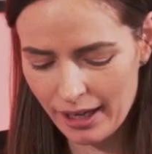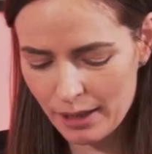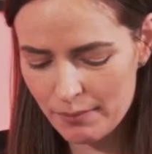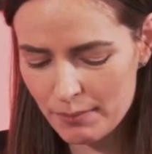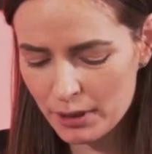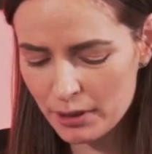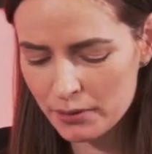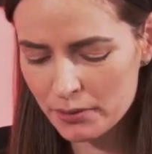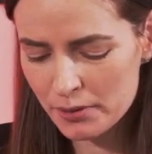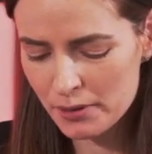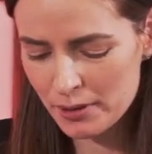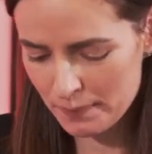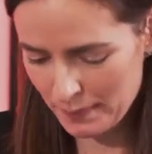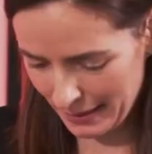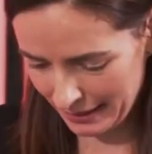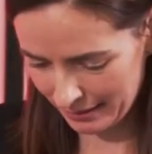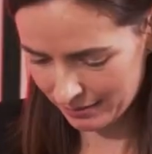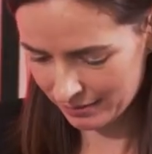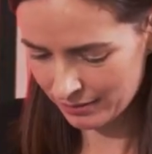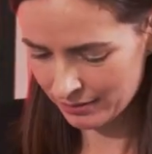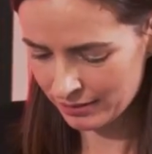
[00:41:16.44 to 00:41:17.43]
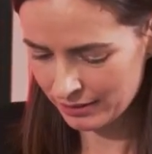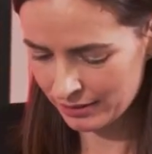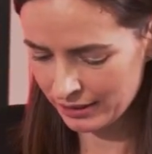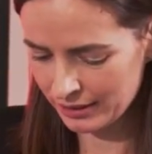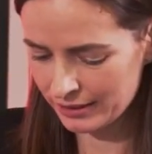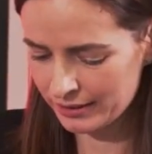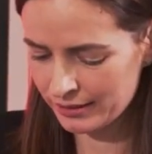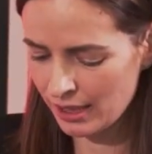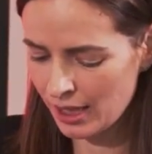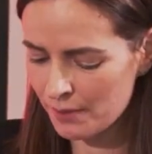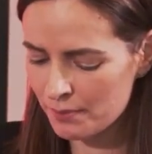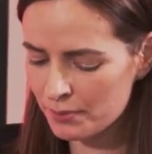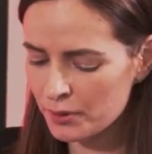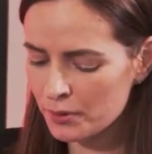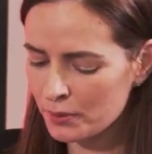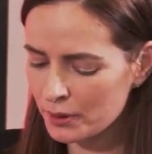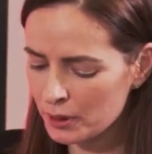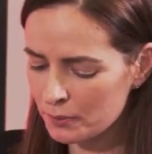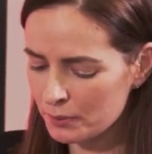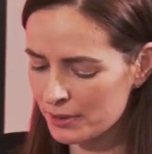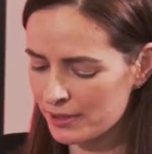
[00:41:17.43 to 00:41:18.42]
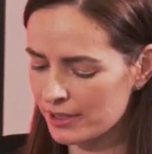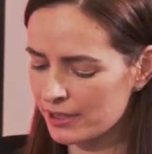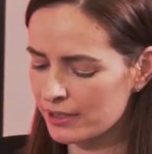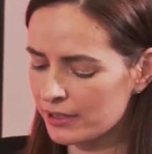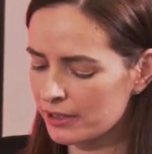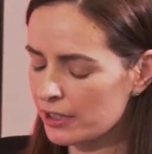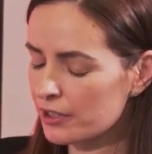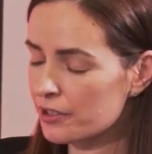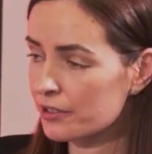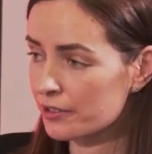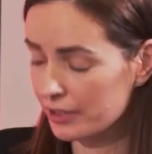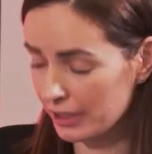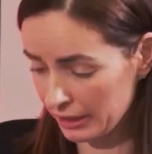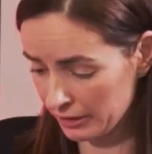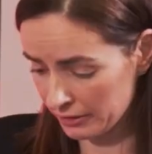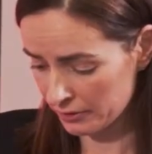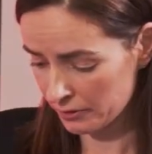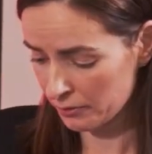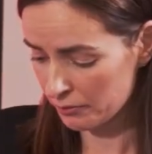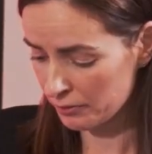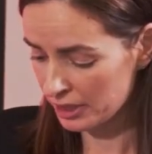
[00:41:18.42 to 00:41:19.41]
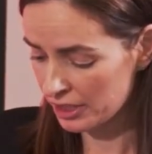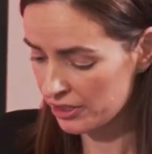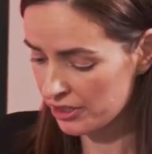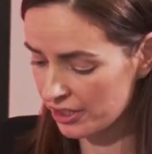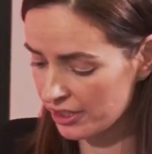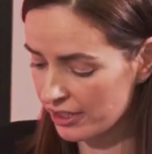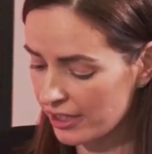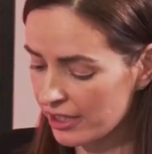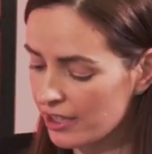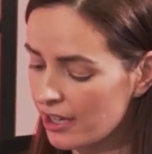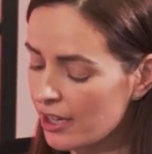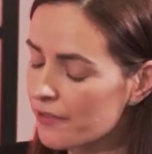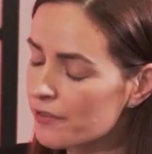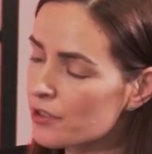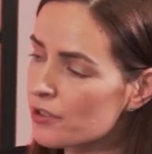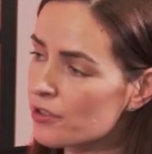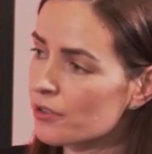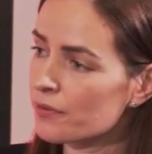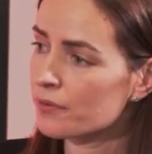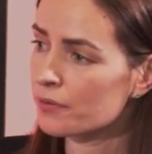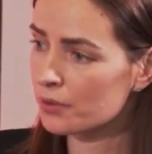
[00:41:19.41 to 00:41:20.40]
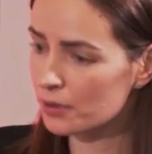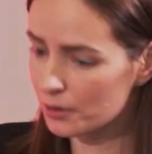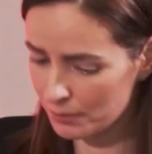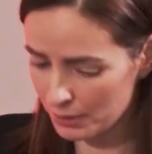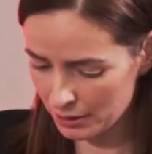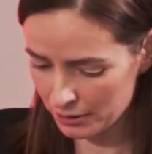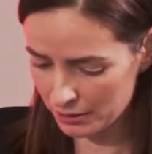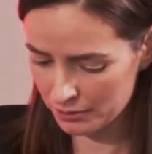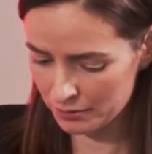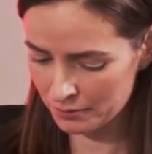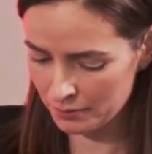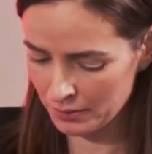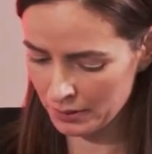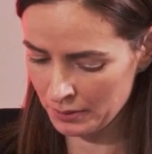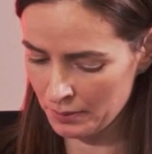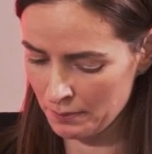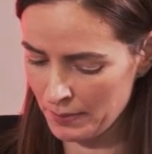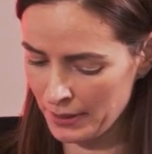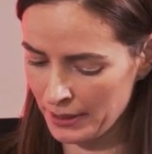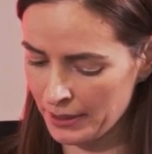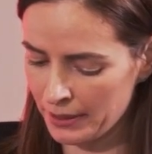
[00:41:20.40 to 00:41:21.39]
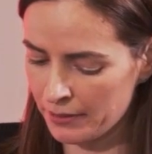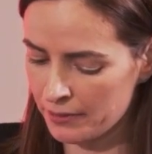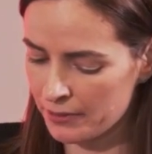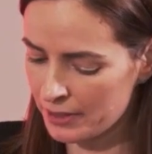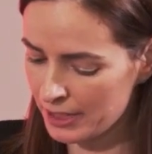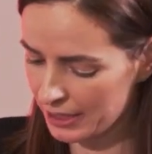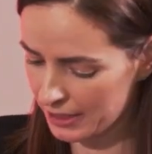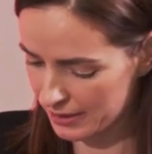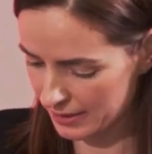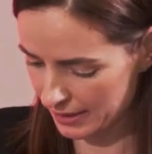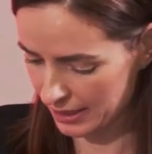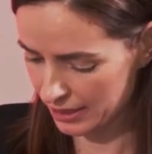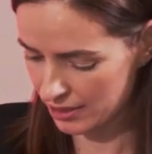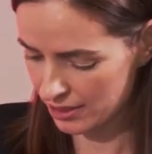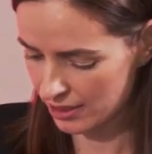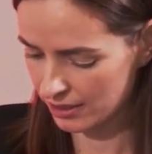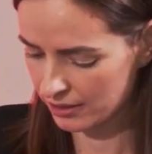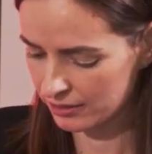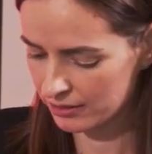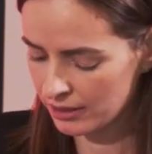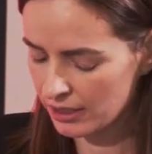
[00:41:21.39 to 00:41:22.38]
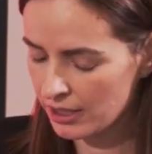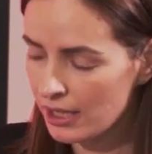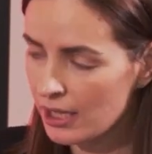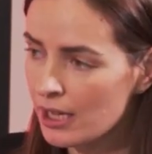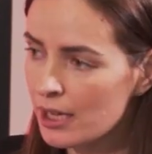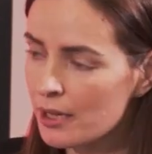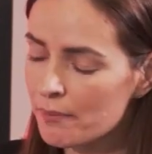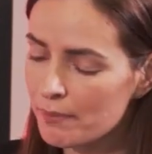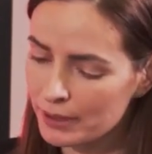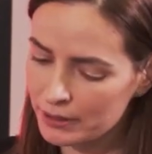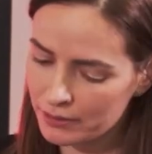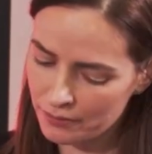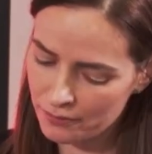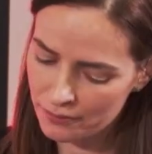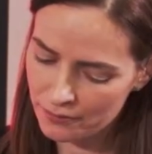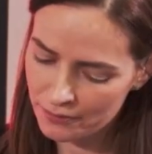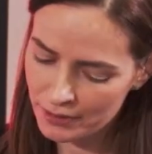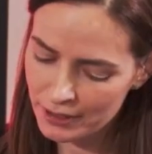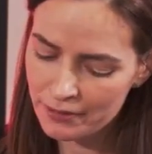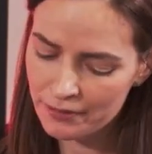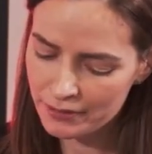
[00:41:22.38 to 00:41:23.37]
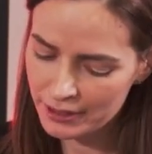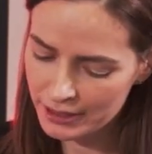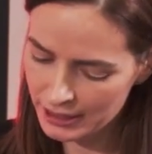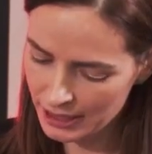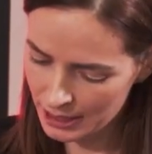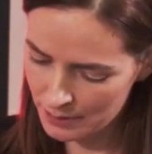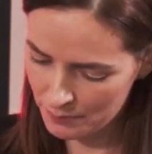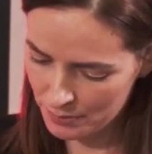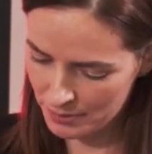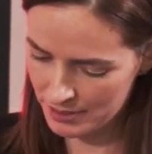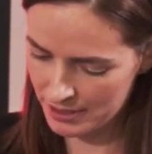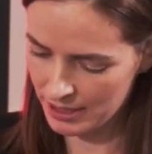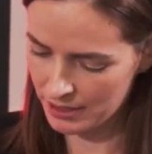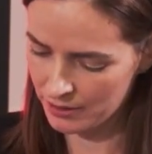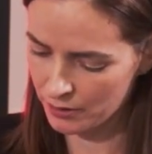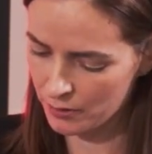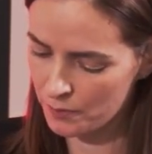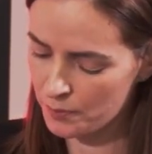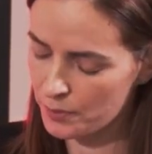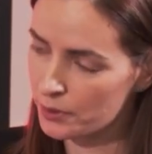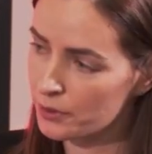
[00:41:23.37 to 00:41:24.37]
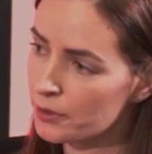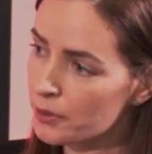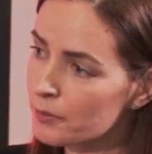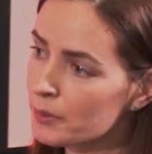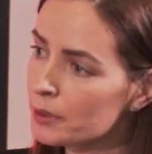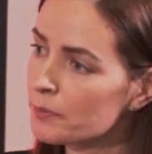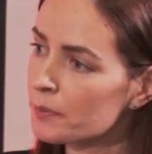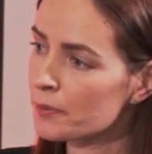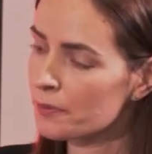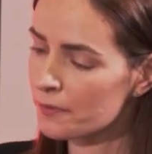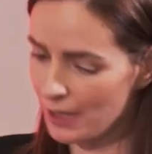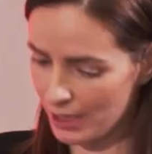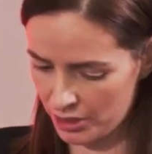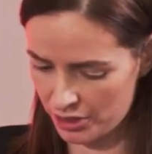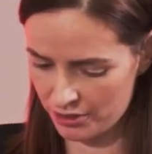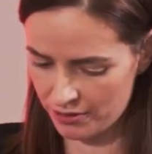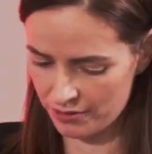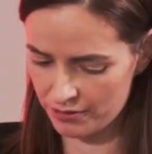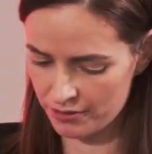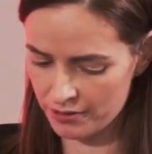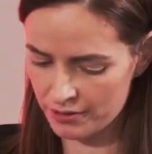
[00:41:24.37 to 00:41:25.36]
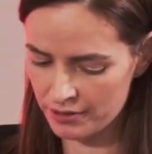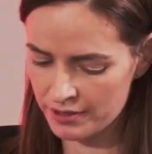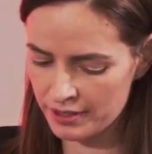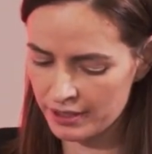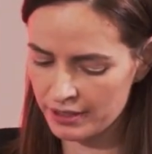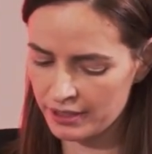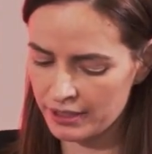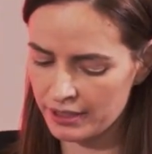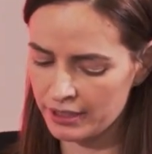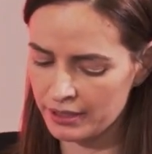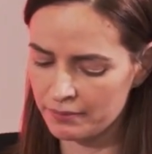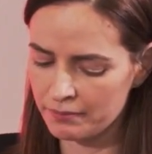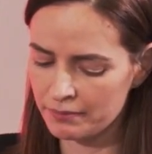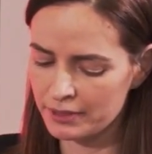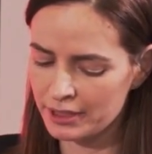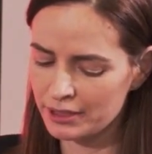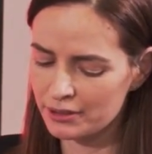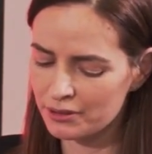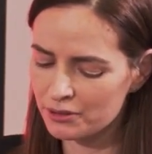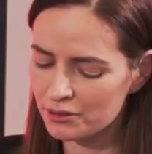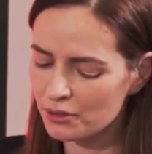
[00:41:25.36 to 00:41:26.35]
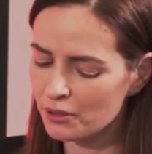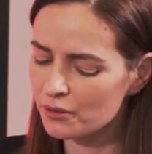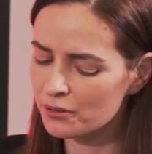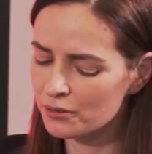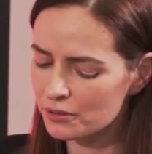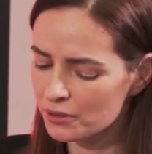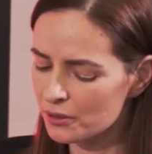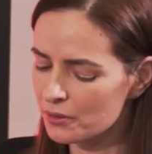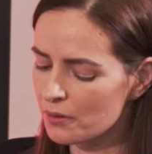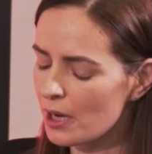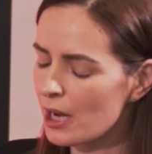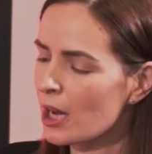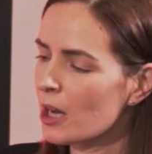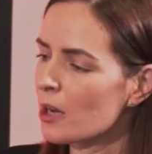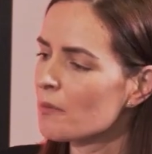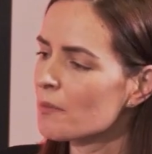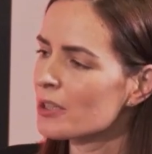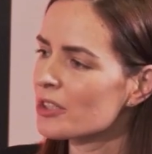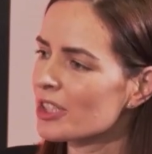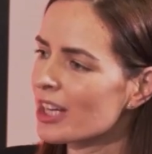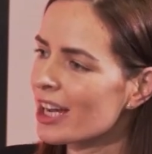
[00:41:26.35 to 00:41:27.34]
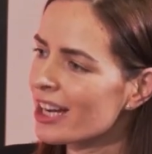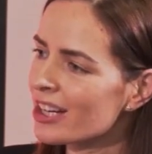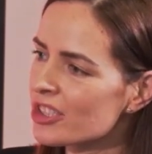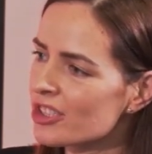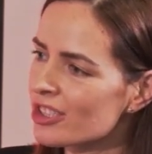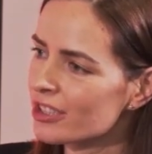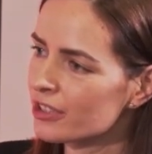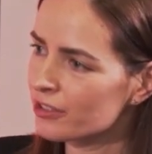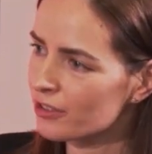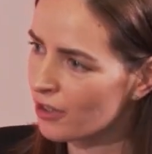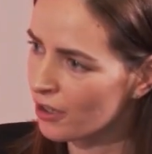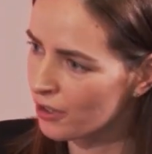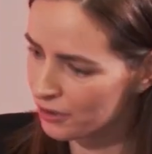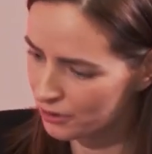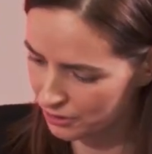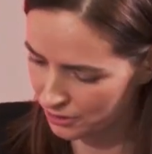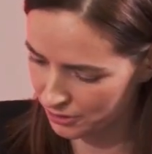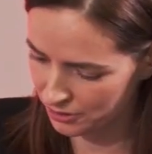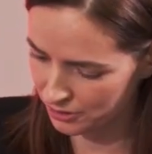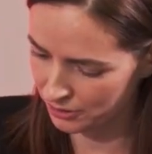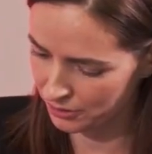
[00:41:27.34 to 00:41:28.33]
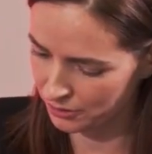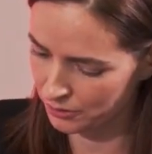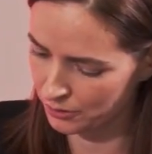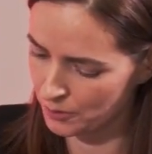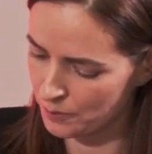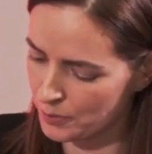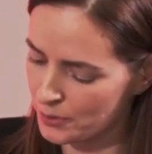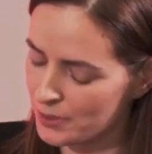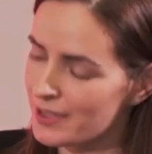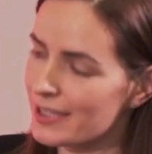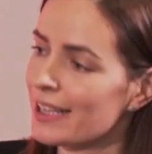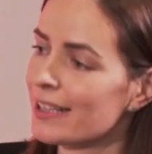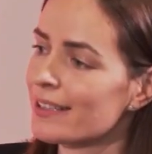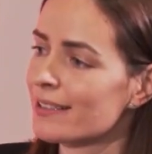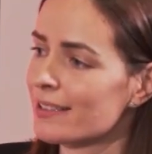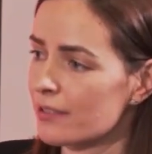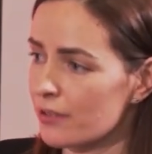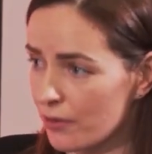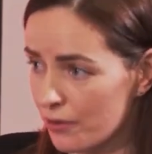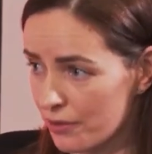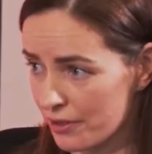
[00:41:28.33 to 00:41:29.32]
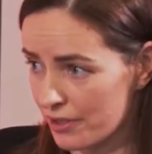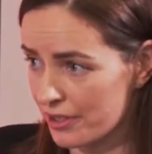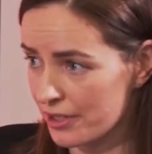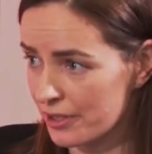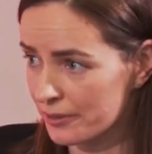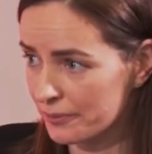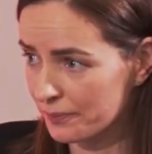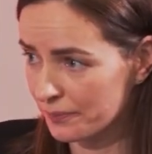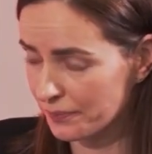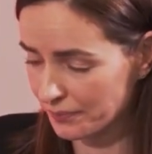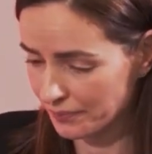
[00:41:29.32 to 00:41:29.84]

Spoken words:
MRO spend is up 20% year on year, reaching an average of 2 million per organization. But 59% of procurement professionals, they don't know how much actually it costs to process an order.